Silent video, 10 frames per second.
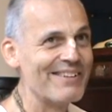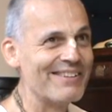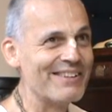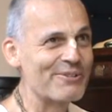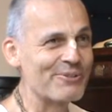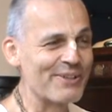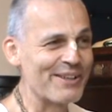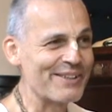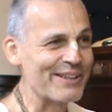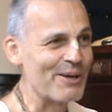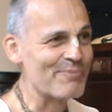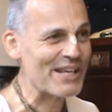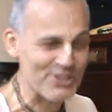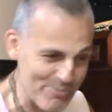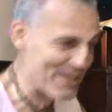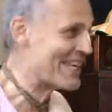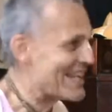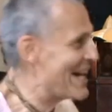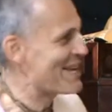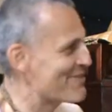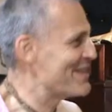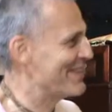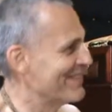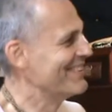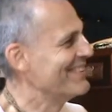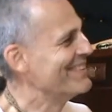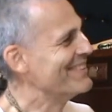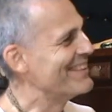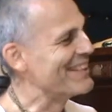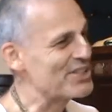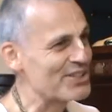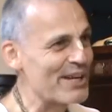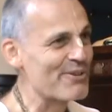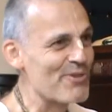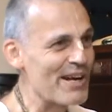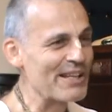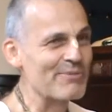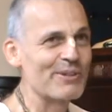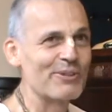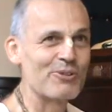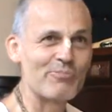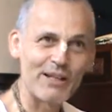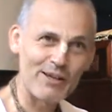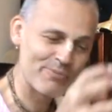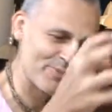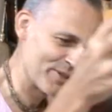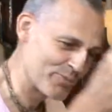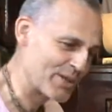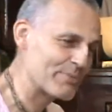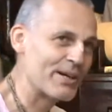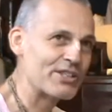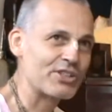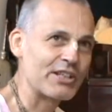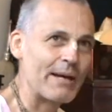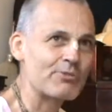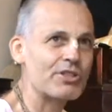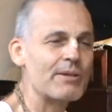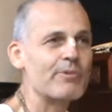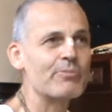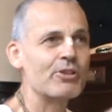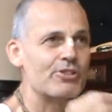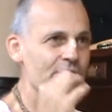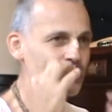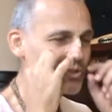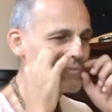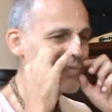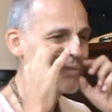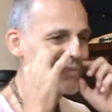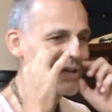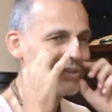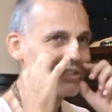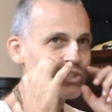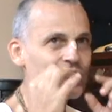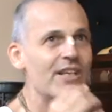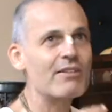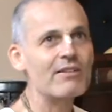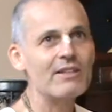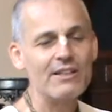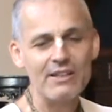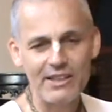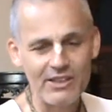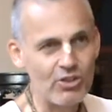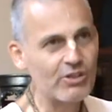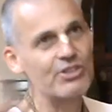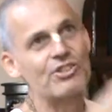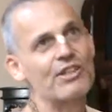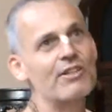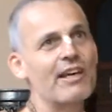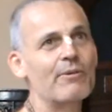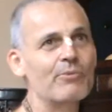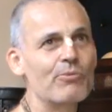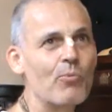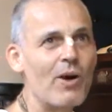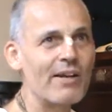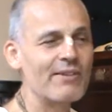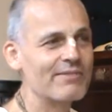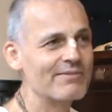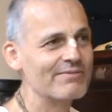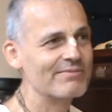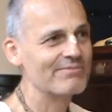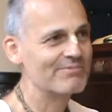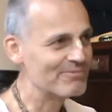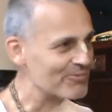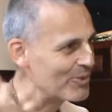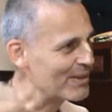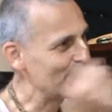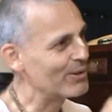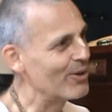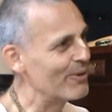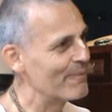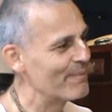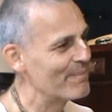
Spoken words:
he thought, okay, I'm next, I better get out of here. And he started running, but Lord Balaram within one pace had captured him, and because he was baring his teeth, he knocked his teeth out with one blow.